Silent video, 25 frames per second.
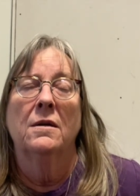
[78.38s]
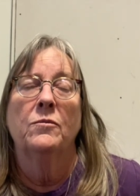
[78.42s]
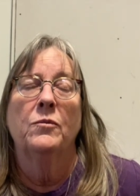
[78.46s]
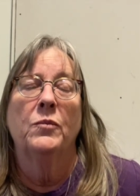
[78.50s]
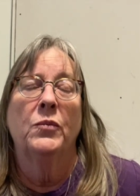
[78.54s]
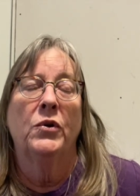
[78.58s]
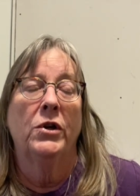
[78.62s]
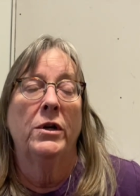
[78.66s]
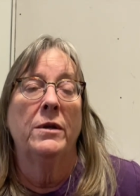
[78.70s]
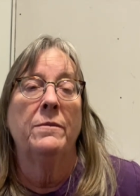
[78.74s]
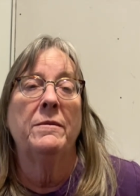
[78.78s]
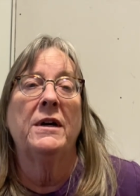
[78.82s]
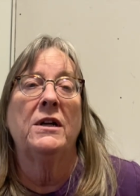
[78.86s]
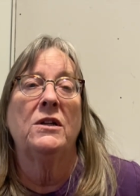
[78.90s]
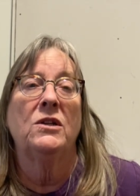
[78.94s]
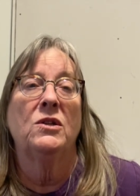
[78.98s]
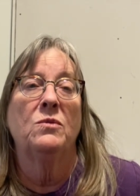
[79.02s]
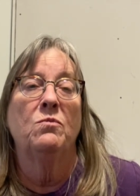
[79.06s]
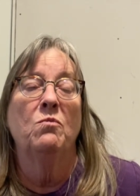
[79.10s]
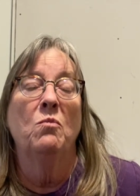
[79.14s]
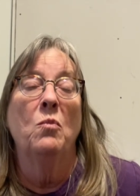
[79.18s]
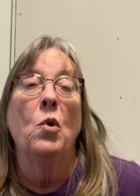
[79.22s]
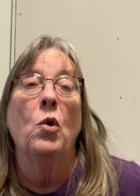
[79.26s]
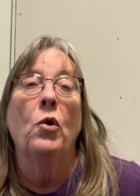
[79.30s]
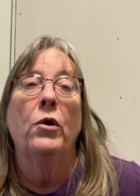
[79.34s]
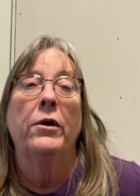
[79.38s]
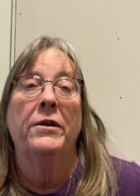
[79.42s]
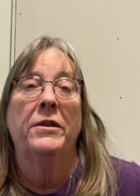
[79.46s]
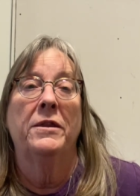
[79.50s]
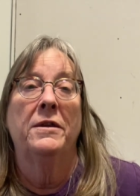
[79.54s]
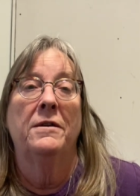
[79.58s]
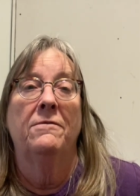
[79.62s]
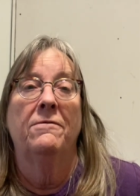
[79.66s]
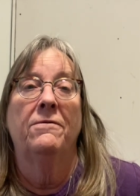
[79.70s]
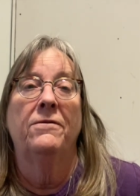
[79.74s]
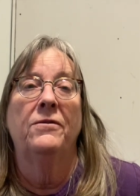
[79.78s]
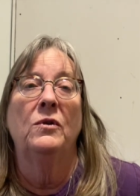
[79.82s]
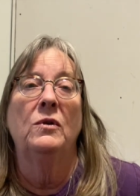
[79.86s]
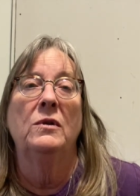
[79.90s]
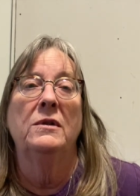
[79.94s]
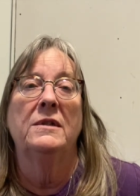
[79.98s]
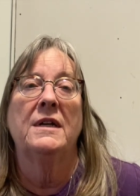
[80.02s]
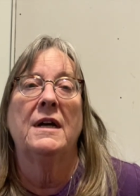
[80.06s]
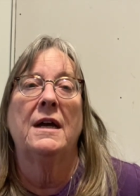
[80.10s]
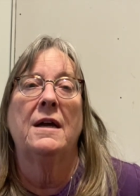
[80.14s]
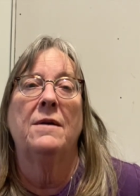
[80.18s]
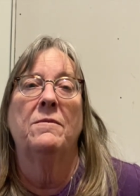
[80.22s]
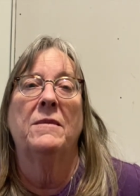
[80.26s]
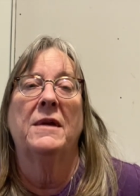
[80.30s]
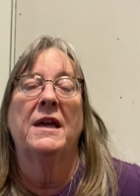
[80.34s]
pretty much more than
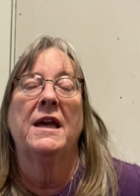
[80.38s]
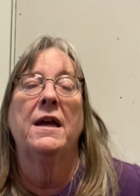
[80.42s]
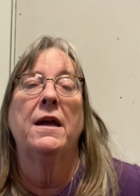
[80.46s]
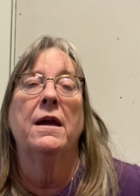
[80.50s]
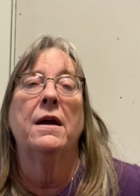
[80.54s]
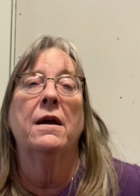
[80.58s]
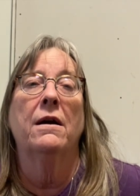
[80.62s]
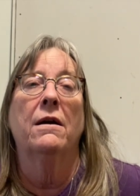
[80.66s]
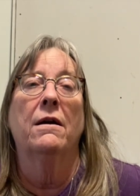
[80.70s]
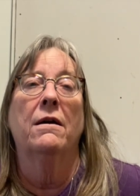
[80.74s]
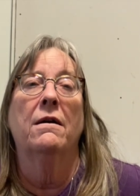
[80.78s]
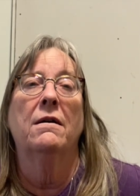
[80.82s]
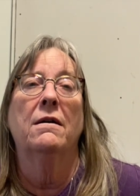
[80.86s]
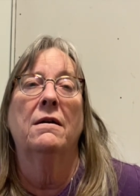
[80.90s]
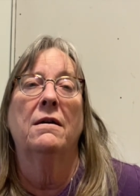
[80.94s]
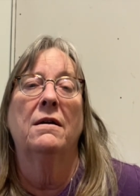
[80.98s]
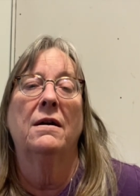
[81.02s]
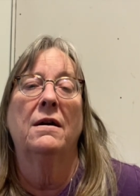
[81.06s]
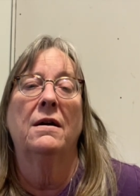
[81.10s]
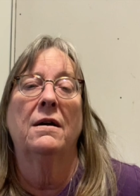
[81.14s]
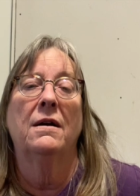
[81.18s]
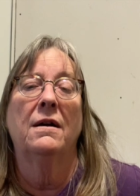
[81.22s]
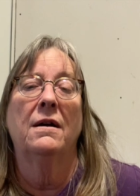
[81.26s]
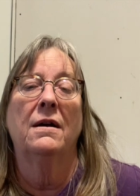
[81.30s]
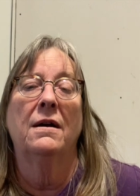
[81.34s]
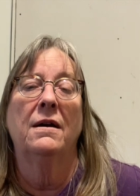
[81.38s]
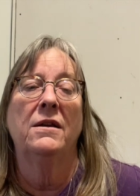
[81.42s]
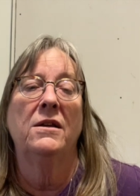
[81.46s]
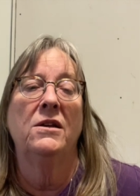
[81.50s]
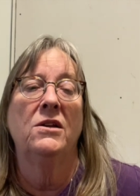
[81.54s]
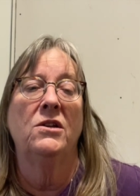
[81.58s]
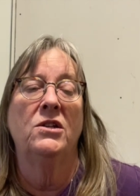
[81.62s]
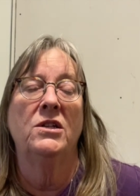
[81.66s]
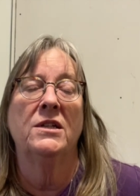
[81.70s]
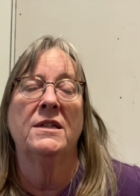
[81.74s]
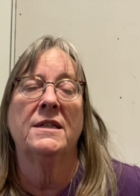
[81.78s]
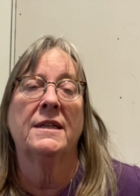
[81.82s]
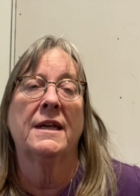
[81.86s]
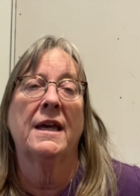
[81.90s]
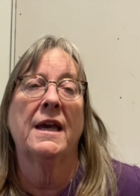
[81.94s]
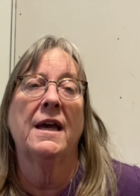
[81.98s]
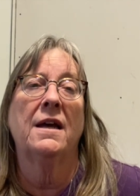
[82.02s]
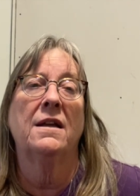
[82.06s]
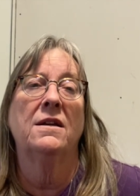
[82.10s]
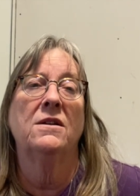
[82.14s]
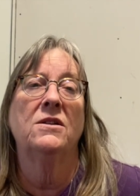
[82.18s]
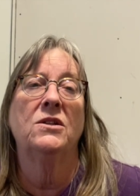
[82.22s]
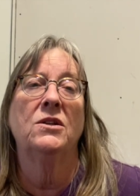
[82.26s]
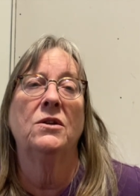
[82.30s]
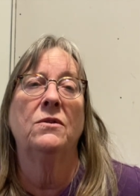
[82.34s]
full-time care you just
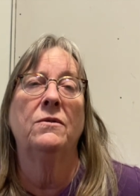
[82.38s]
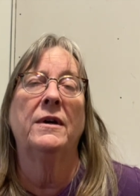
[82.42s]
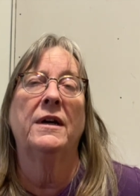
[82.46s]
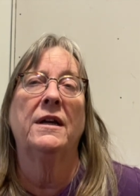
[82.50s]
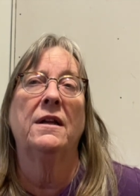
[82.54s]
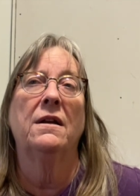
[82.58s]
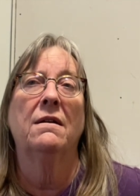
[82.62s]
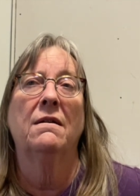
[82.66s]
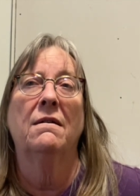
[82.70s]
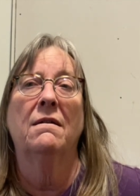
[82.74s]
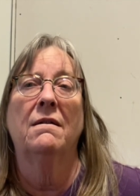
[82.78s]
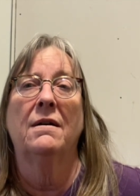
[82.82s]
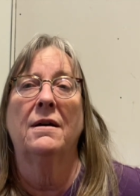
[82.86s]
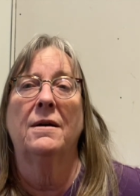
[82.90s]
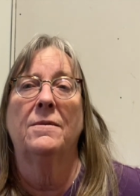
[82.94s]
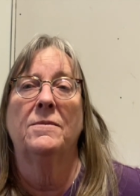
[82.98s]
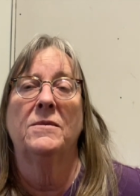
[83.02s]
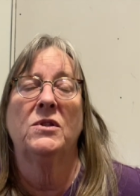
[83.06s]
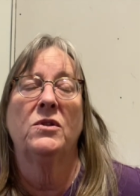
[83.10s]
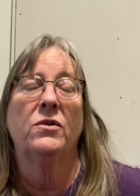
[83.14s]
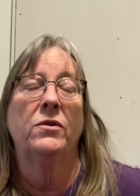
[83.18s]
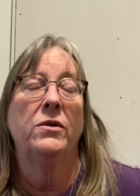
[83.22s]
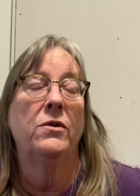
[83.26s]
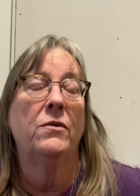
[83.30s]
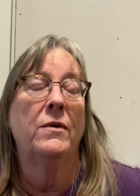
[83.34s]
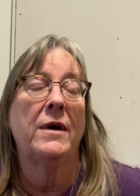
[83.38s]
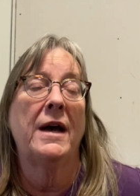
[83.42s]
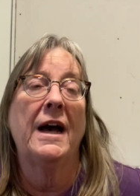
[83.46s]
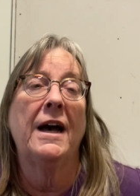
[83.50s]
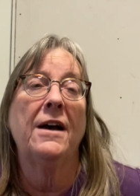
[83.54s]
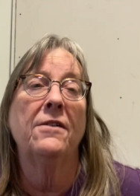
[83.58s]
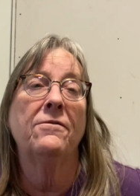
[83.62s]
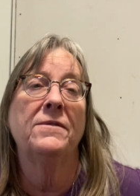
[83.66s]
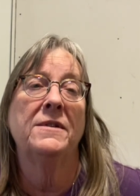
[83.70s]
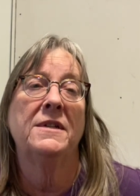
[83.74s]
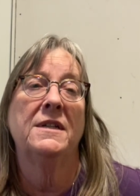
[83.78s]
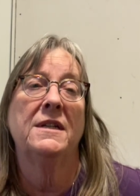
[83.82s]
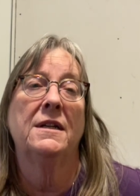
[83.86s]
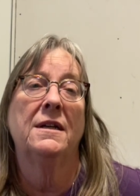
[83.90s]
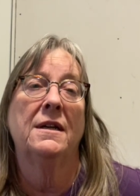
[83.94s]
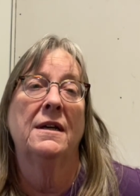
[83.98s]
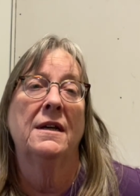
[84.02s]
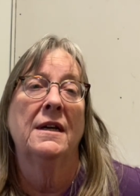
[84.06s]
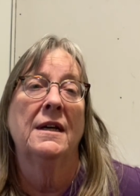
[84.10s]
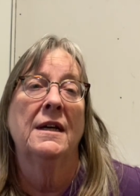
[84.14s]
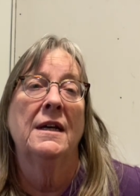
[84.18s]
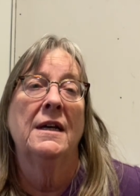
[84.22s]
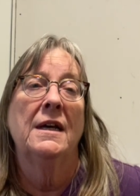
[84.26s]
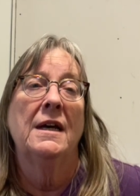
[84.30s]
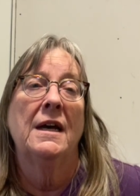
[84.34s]
can't do it um, so you have to
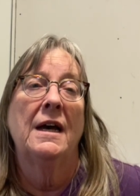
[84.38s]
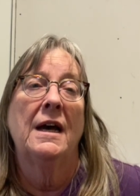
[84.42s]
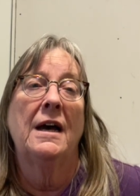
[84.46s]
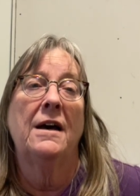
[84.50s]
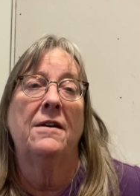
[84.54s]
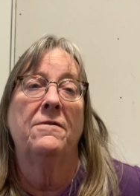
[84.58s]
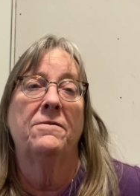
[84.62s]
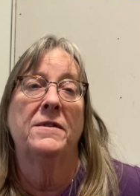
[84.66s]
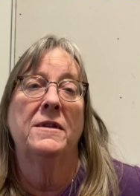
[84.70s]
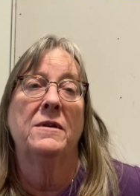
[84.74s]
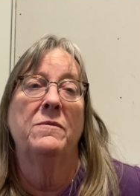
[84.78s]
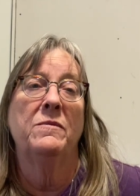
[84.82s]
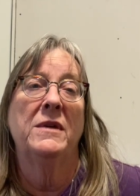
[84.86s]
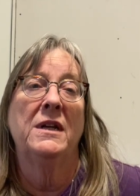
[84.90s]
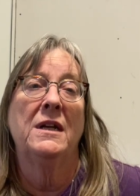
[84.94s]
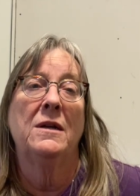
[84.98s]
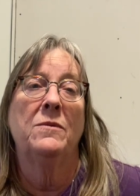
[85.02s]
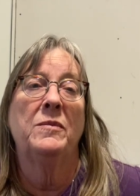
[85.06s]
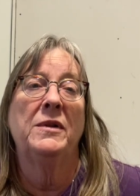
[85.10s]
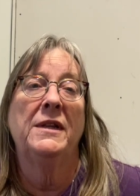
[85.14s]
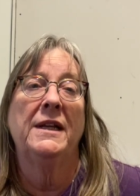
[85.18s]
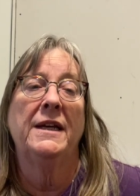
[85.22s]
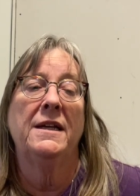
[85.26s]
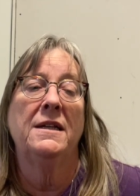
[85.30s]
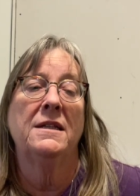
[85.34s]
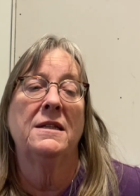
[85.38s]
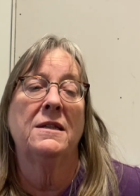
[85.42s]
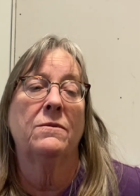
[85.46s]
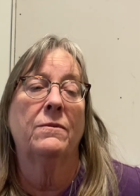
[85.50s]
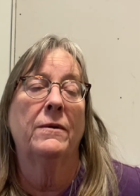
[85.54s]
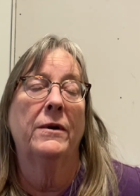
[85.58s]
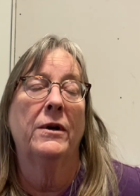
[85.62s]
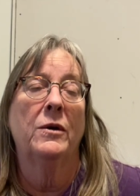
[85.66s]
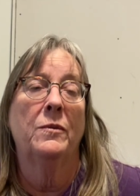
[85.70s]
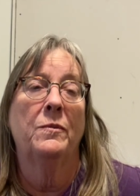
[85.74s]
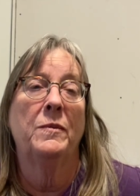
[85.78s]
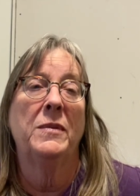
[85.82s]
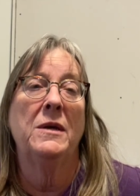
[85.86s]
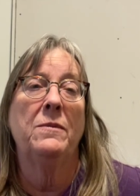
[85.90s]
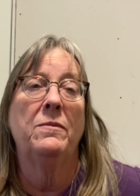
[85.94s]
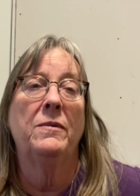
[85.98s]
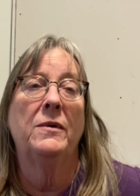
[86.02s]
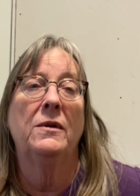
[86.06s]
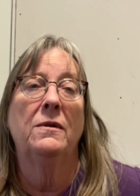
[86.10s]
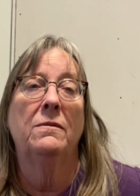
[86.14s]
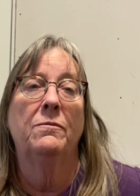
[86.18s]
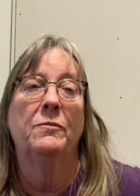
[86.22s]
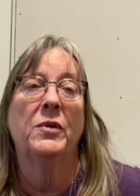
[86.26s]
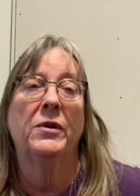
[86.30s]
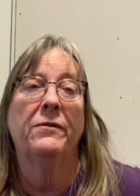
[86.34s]
have them in a place where
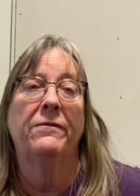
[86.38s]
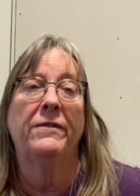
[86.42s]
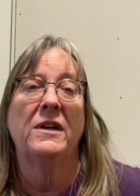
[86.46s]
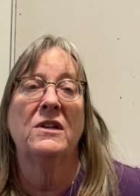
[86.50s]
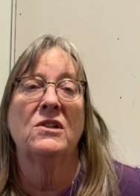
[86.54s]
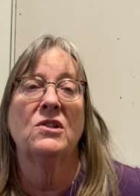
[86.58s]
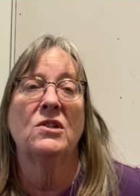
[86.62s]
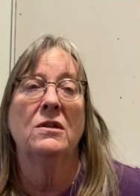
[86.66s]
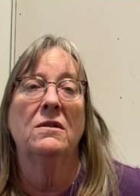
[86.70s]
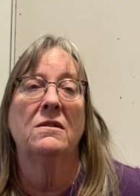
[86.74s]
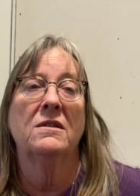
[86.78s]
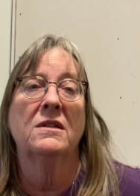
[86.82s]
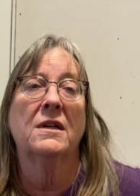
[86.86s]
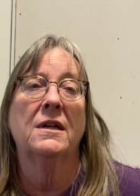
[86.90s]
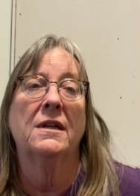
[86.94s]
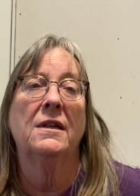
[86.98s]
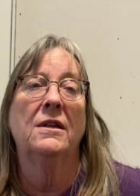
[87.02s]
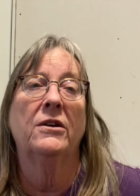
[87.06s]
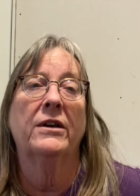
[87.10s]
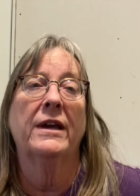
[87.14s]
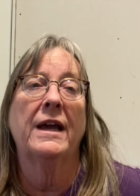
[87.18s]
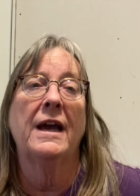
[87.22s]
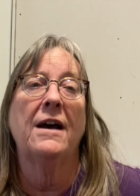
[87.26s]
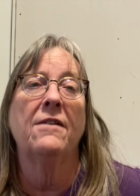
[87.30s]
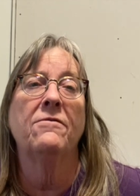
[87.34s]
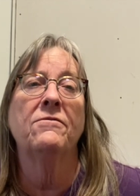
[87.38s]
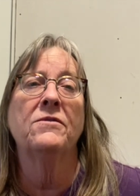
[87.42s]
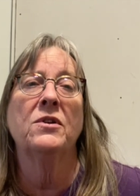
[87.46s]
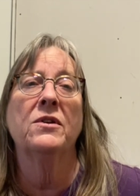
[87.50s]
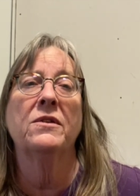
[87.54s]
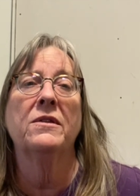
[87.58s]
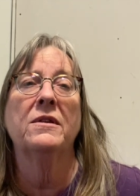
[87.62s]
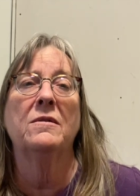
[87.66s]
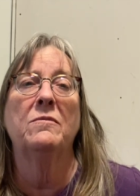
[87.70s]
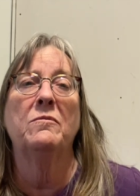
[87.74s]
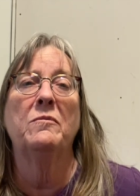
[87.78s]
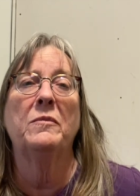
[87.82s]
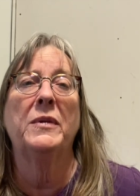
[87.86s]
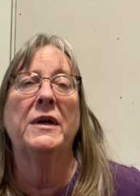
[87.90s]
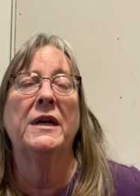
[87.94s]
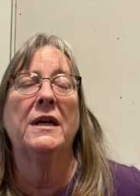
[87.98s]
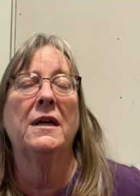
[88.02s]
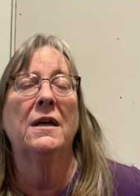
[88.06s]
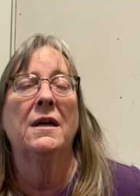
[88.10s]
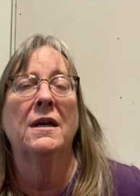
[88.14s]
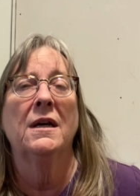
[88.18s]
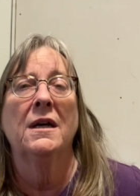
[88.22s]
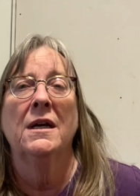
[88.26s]
people, professionals can look after them, but